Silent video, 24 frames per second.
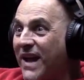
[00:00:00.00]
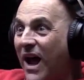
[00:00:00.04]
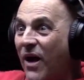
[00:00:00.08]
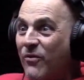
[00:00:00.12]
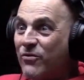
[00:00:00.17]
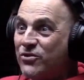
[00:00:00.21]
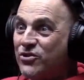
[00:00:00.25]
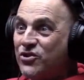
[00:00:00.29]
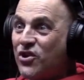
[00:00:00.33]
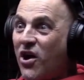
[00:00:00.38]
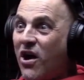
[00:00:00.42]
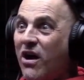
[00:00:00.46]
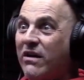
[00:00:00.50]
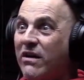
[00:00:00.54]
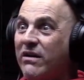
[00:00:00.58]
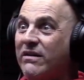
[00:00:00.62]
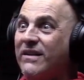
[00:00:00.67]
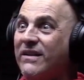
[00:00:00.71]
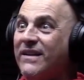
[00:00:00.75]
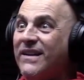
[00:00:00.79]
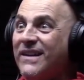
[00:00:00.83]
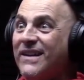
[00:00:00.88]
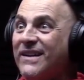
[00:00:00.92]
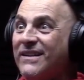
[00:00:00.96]
I was gone.
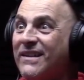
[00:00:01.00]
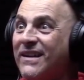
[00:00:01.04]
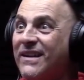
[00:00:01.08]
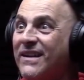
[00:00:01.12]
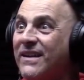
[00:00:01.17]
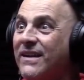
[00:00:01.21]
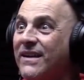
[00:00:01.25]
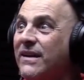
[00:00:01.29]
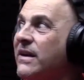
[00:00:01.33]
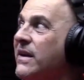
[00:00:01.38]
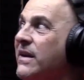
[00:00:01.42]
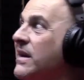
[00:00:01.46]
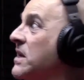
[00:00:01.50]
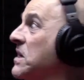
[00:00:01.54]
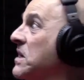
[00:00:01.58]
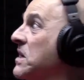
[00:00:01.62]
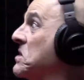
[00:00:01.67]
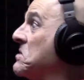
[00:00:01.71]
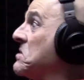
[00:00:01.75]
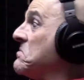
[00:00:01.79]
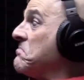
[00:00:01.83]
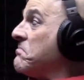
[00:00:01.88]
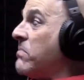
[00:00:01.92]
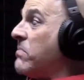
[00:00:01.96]
Right?
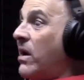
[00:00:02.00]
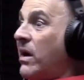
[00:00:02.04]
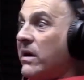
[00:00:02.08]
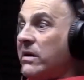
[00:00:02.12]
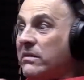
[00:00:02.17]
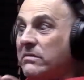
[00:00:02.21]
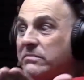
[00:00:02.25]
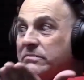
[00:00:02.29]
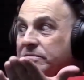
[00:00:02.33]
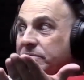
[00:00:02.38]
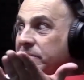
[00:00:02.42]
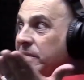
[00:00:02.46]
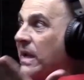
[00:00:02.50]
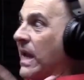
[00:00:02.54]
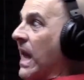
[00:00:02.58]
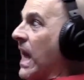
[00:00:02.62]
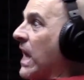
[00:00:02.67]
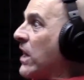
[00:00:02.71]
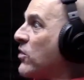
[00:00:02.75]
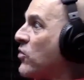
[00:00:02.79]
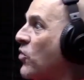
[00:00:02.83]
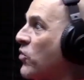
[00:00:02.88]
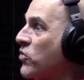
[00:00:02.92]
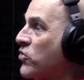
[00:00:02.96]
But I
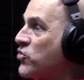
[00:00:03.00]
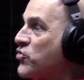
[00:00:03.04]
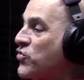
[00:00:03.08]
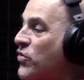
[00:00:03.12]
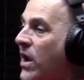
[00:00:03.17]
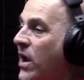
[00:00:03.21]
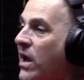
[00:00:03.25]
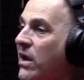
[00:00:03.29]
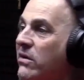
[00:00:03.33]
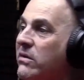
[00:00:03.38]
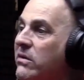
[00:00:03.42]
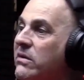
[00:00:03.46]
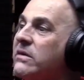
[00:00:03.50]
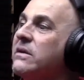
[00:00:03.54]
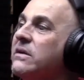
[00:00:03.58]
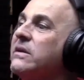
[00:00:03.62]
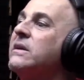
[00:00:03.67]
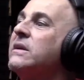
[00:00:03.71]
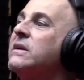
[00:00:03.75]
go to trial.